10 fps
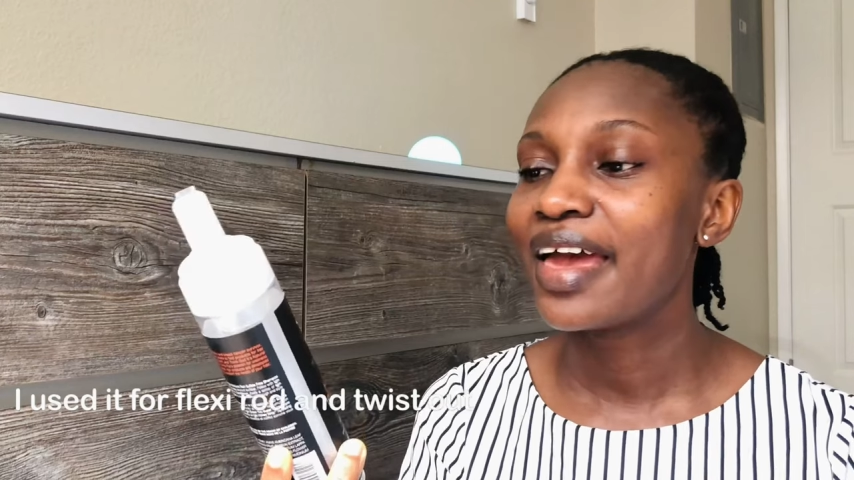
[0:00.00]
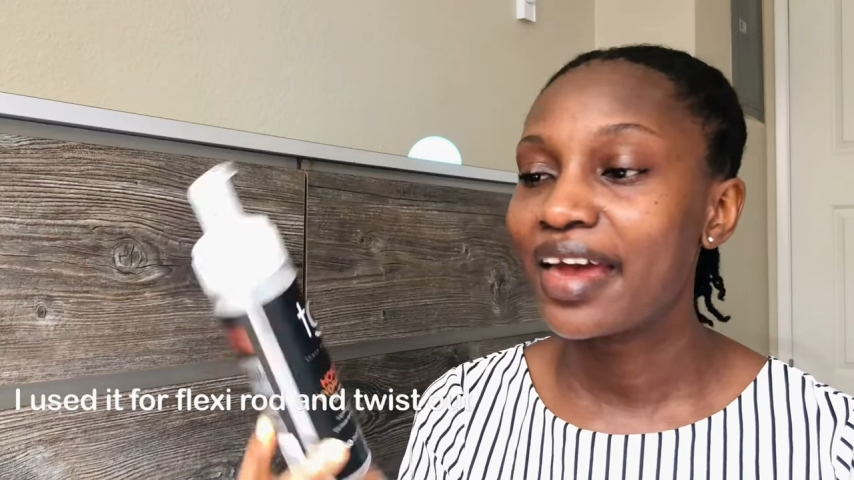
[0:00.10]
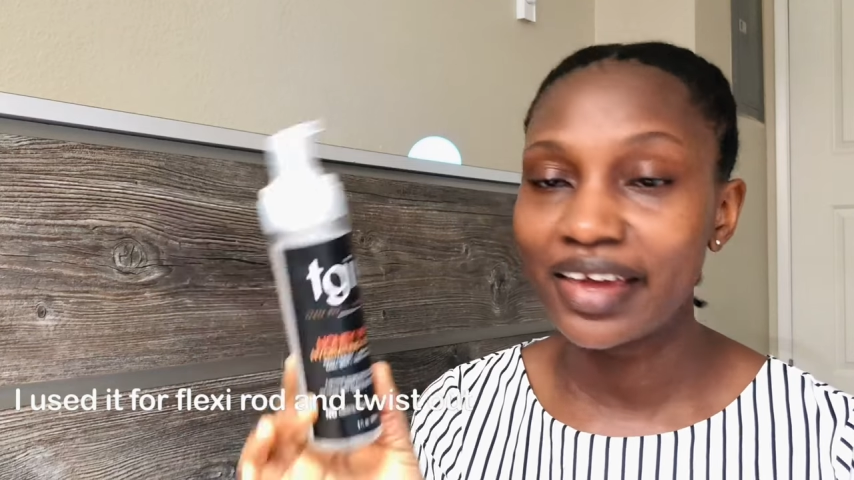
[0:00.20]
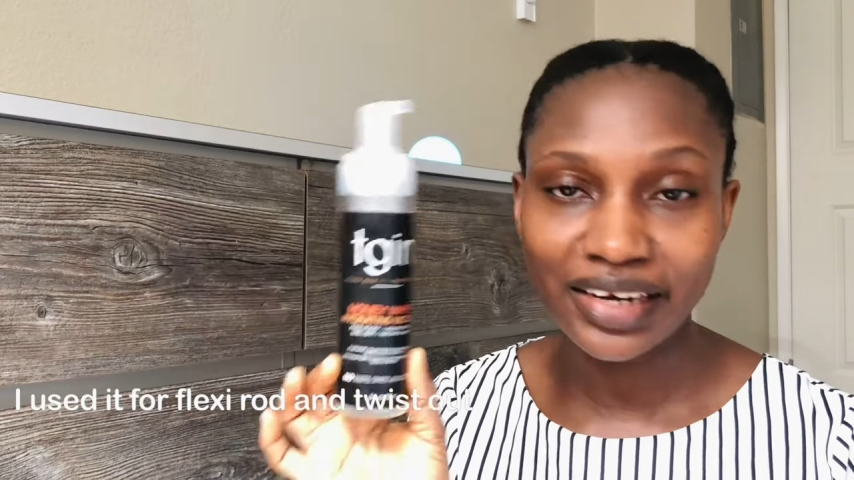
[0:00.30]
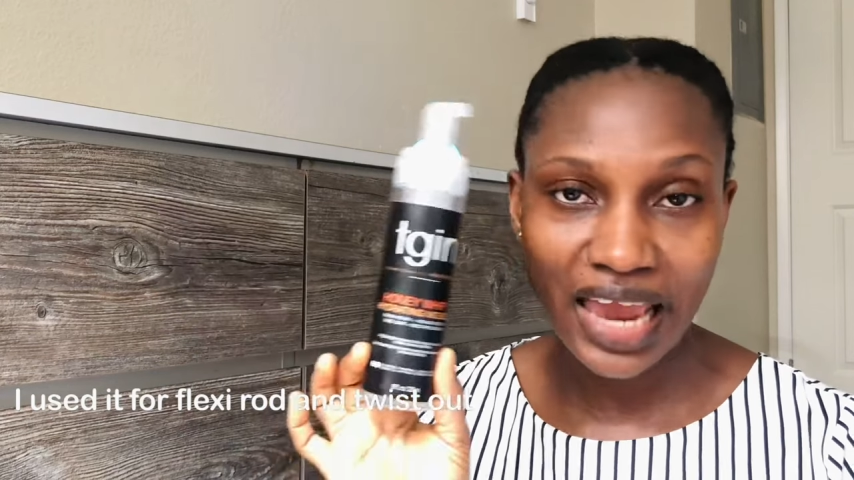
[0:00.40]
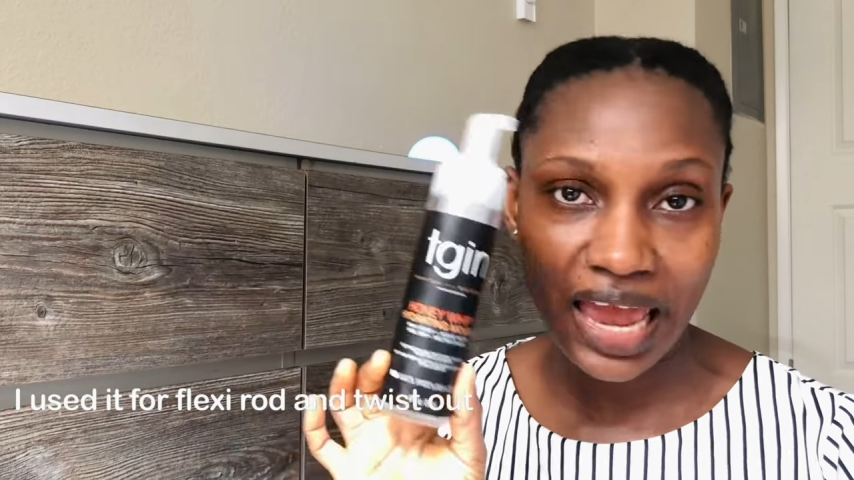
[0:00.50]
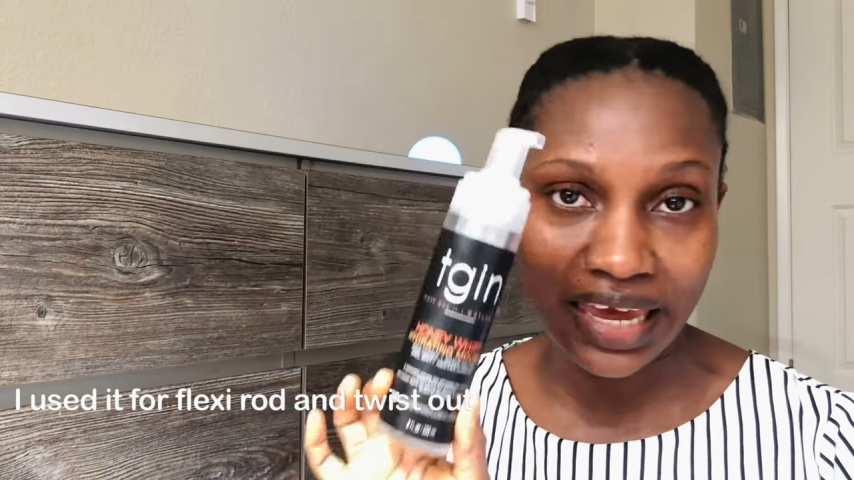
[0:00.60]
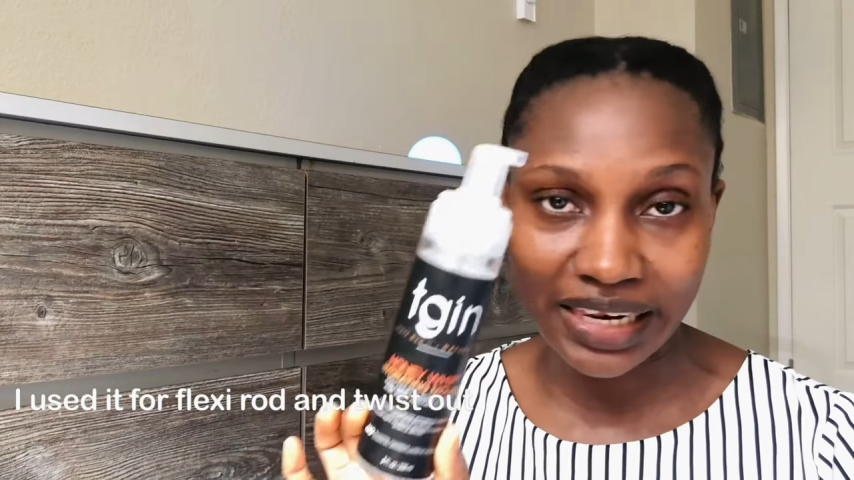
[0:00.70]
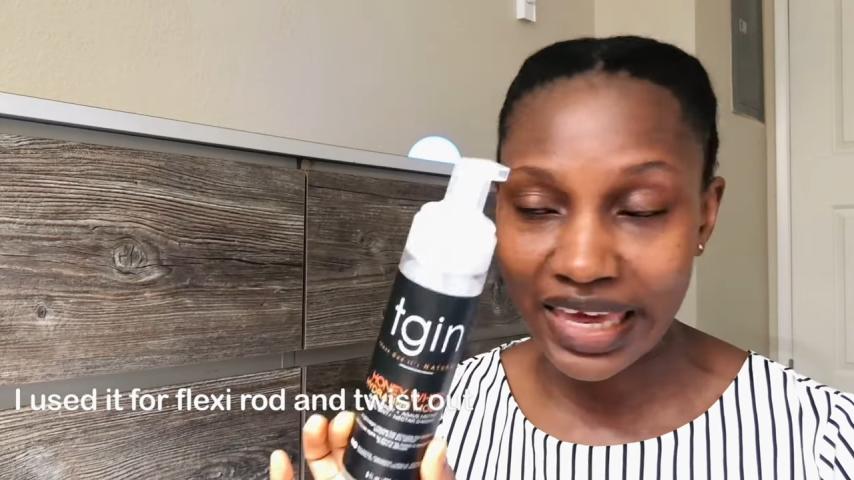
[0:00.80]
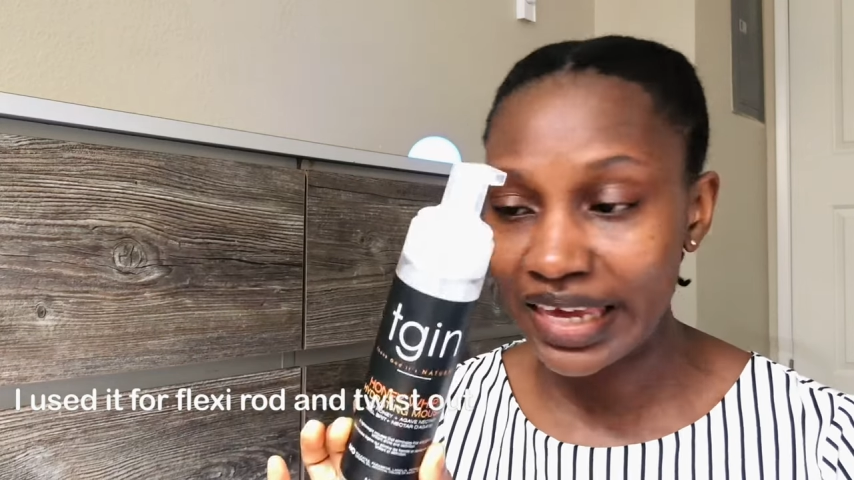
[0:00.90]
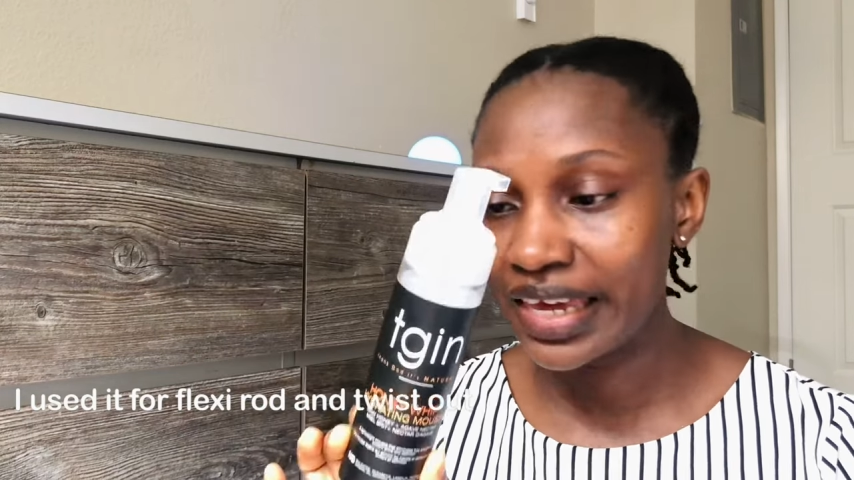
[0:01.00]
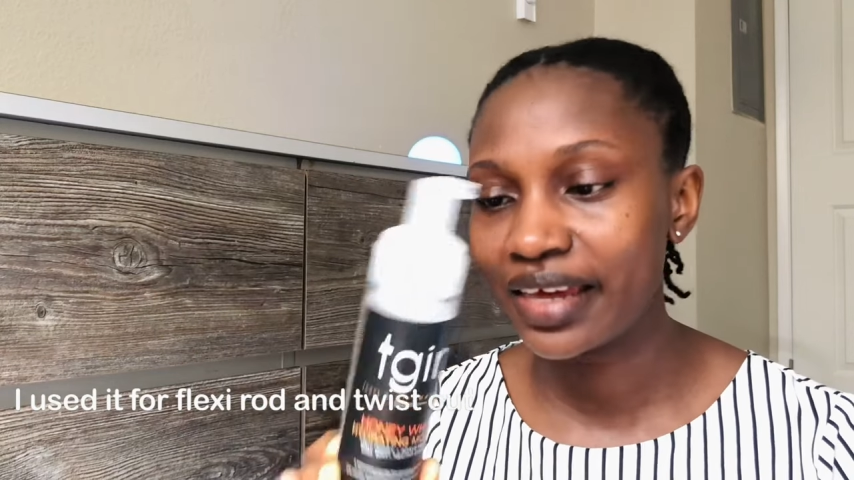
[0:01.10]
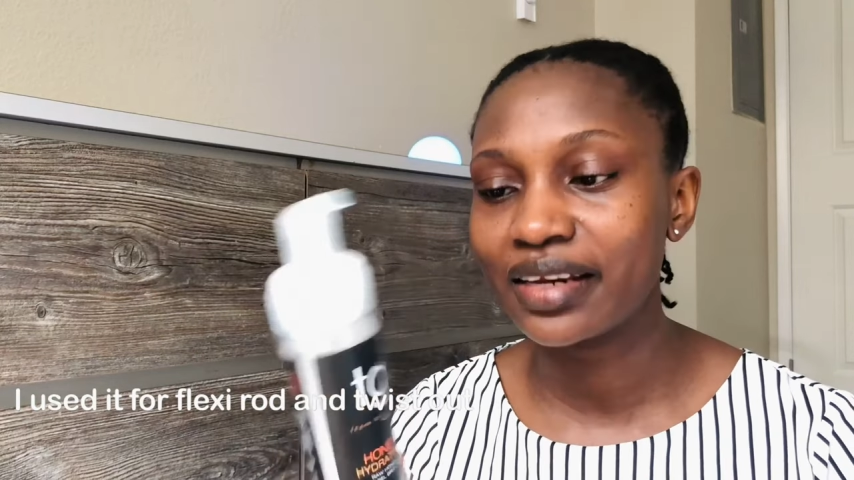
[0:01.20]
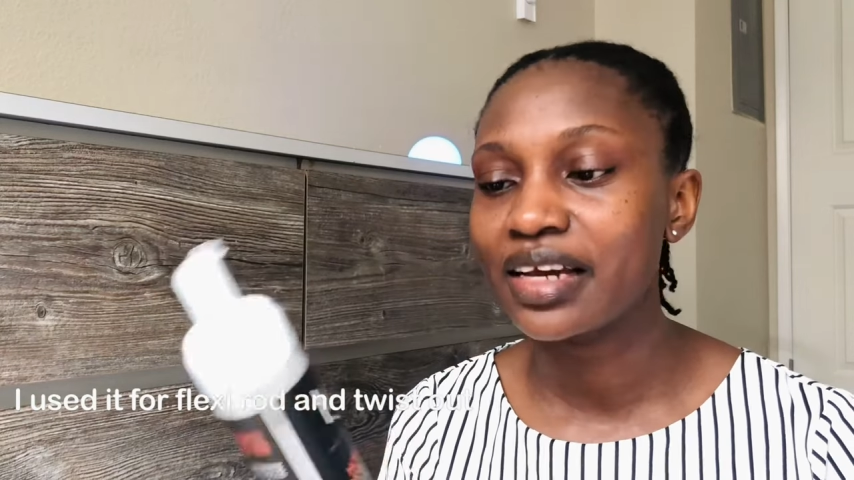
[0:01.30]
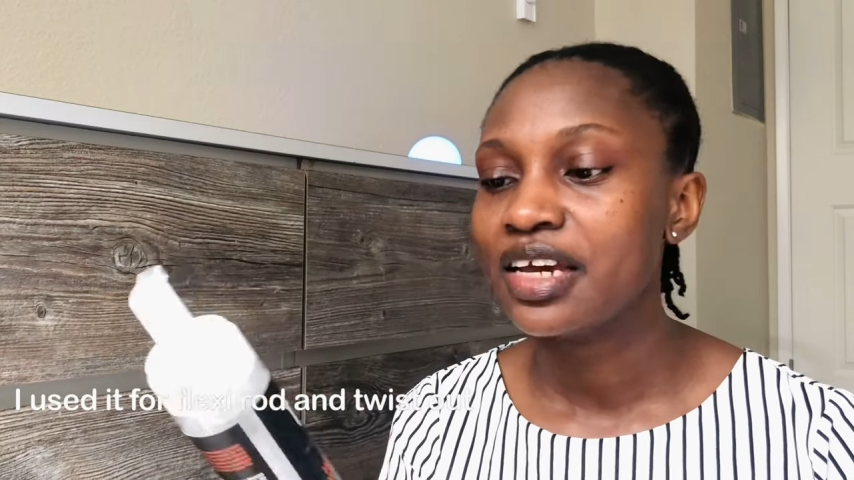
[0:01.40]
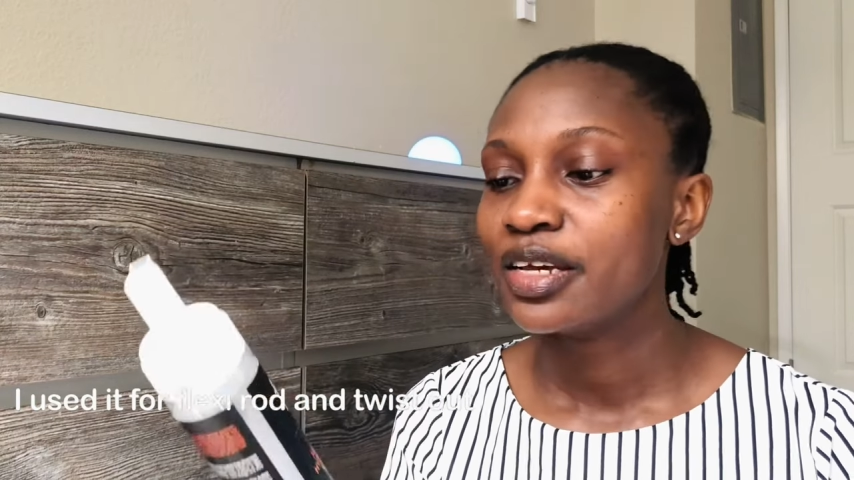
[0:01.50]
and I like it.